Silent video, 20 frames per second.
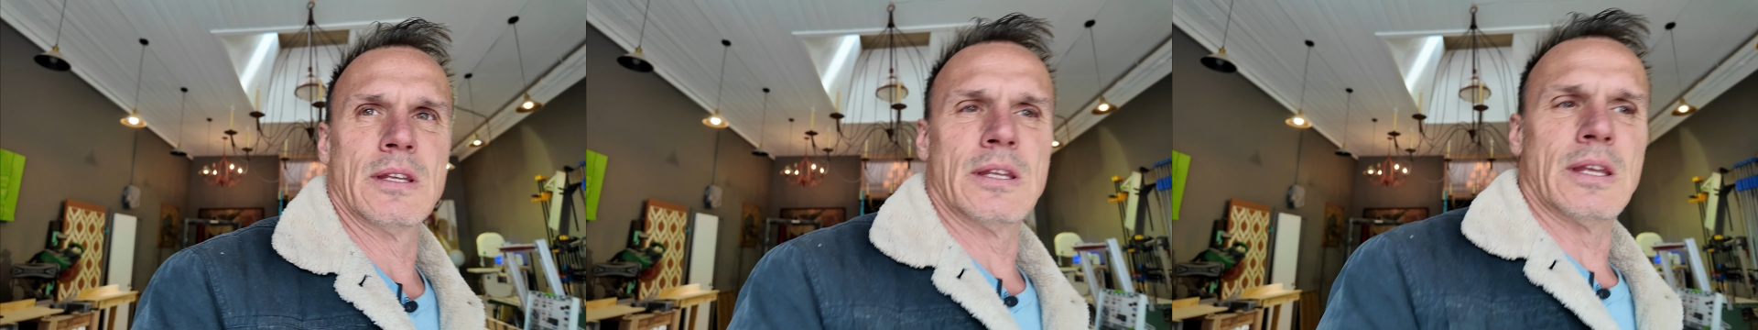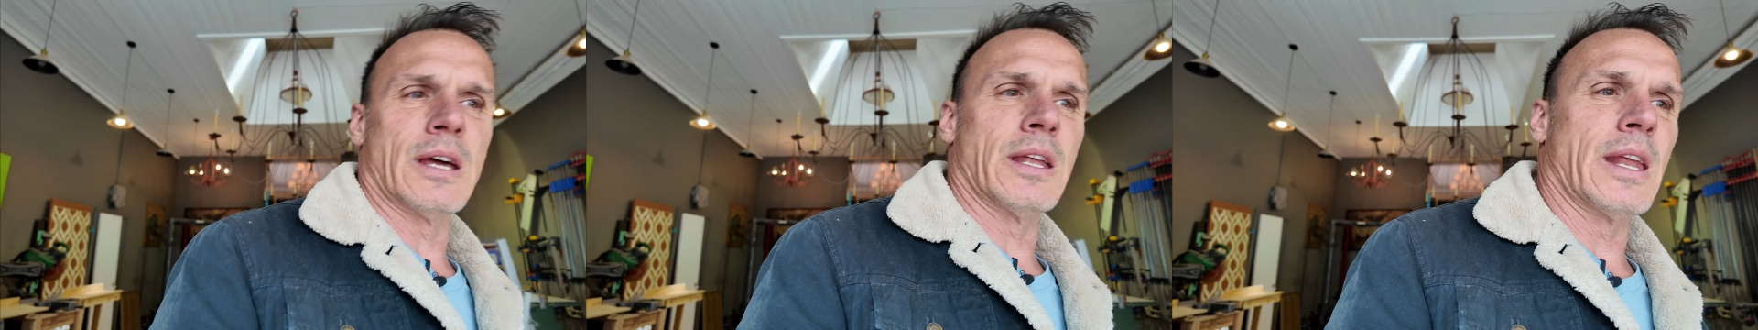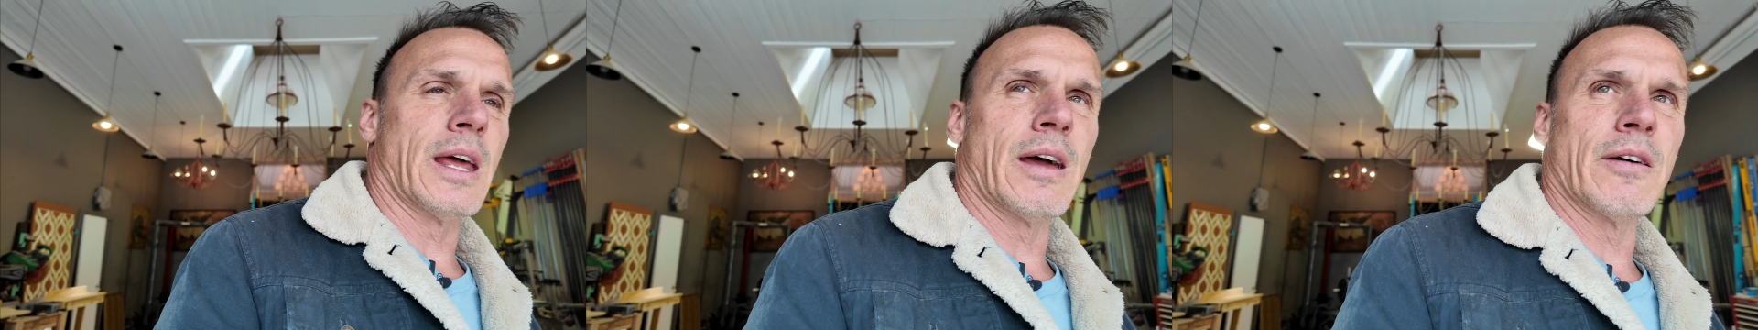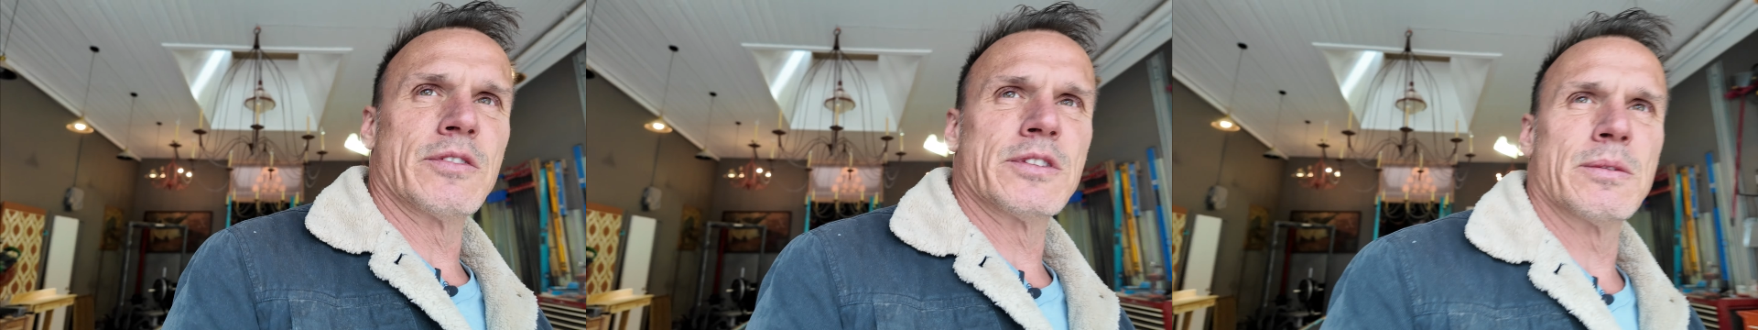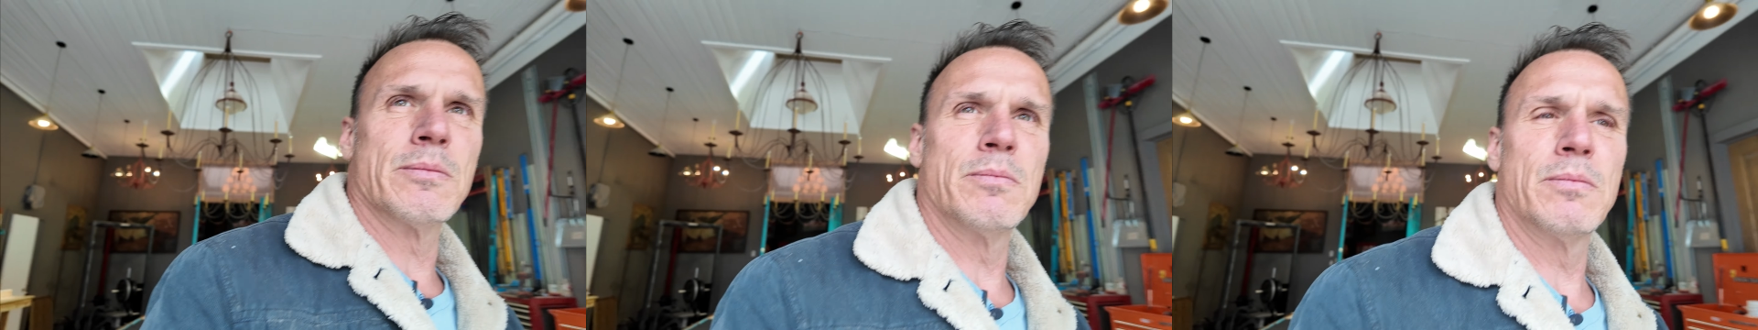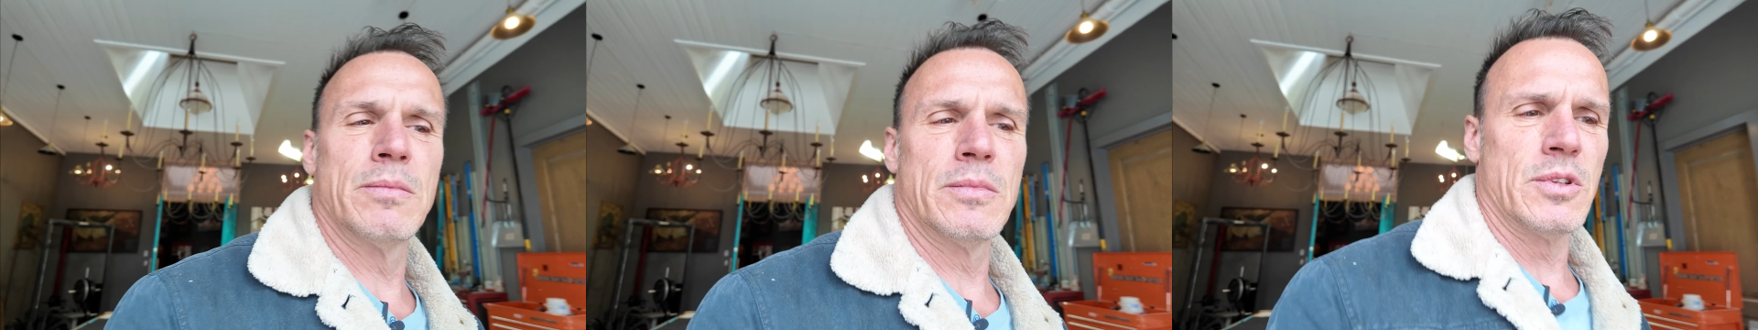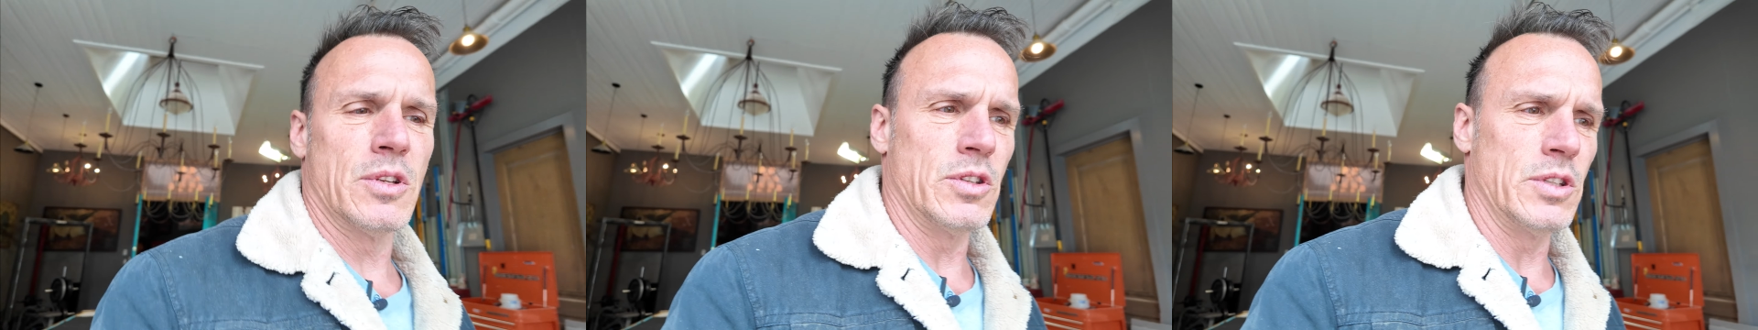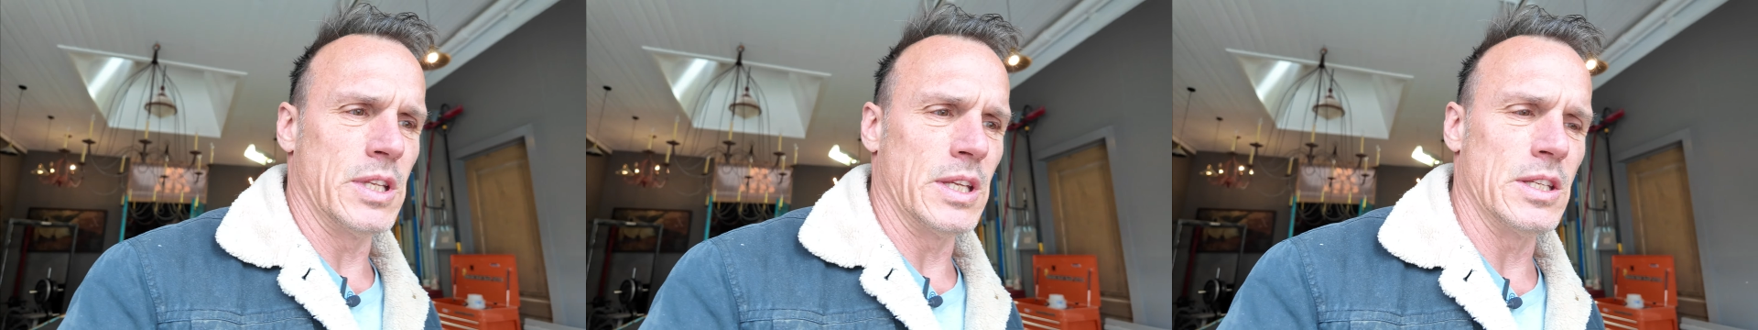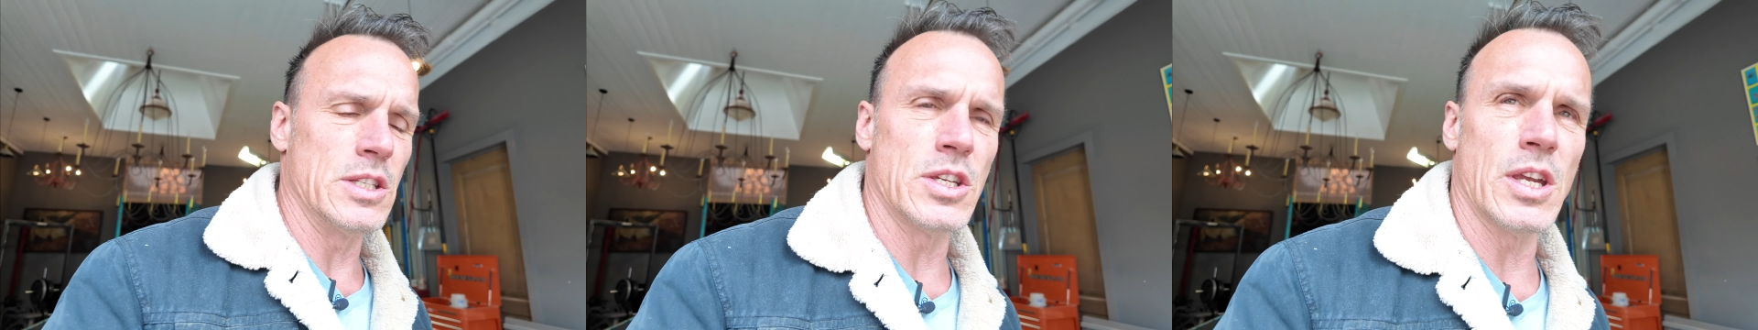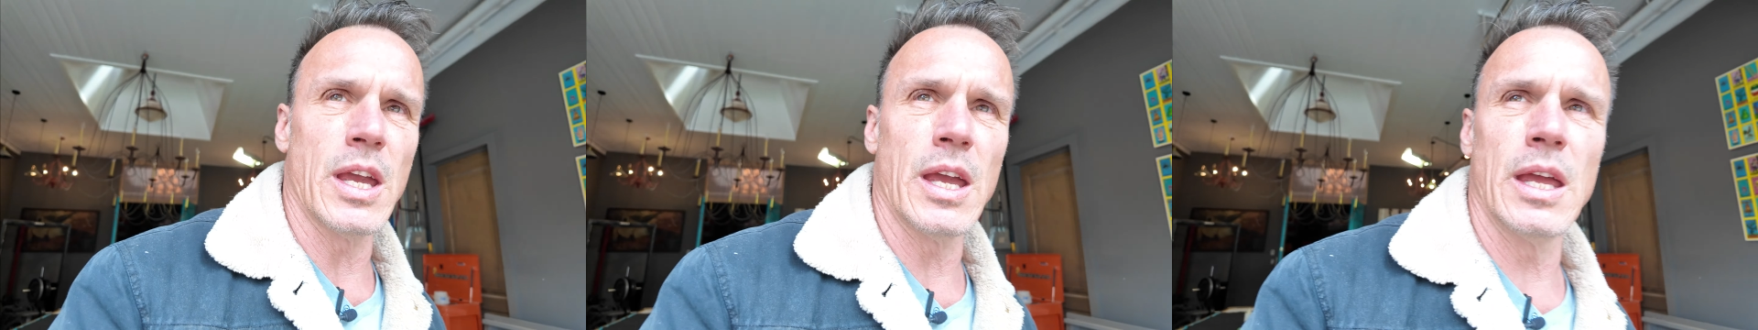gonna have some
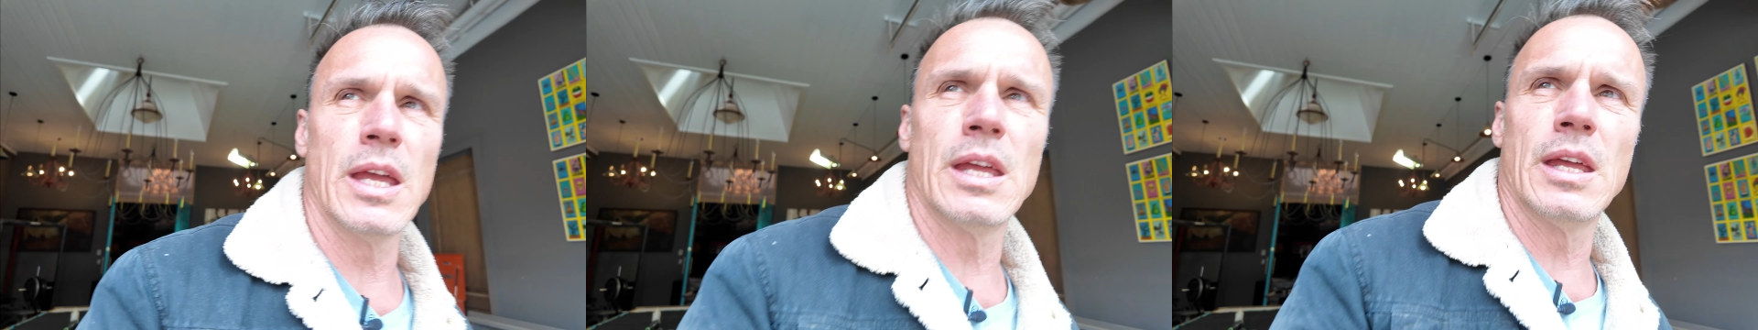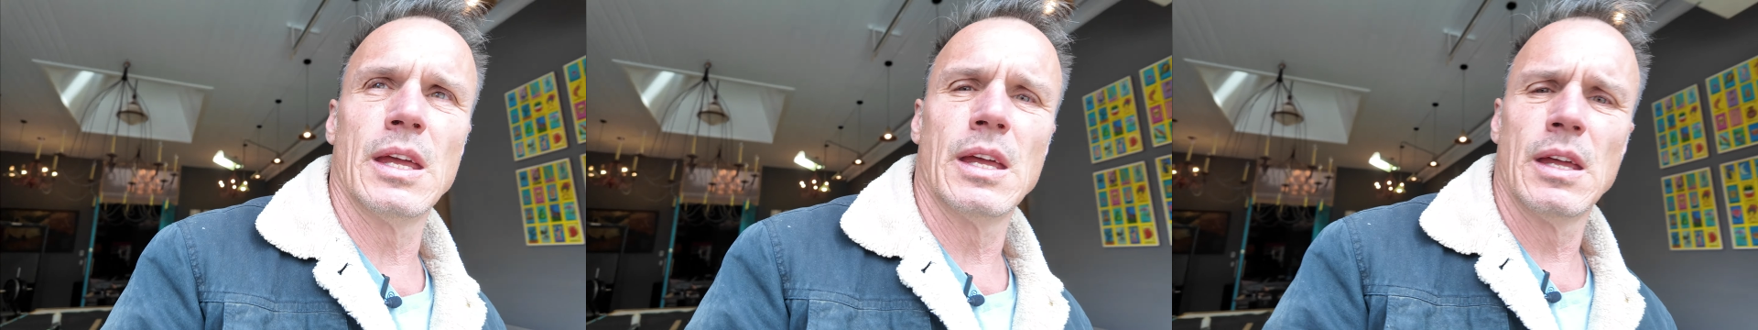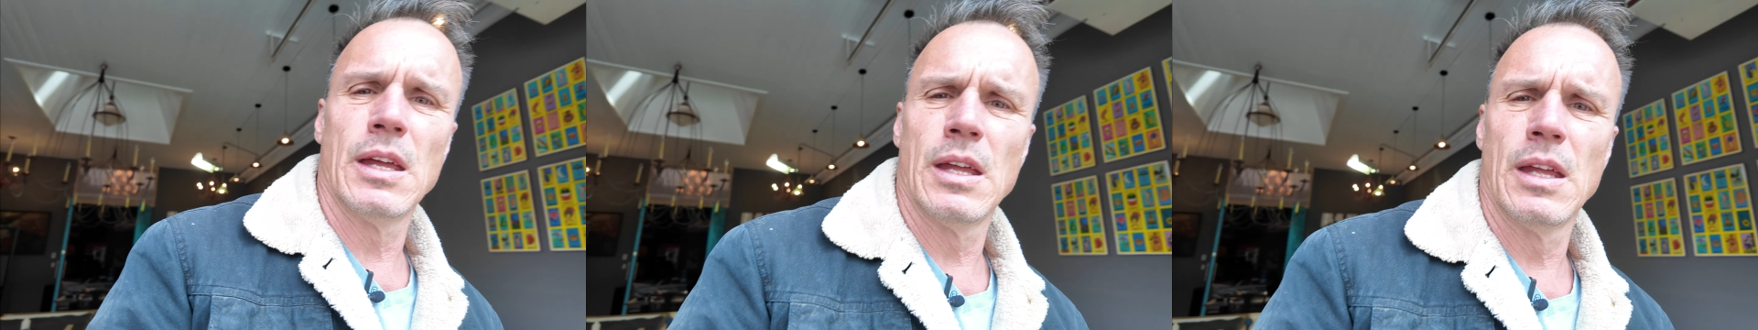DJ.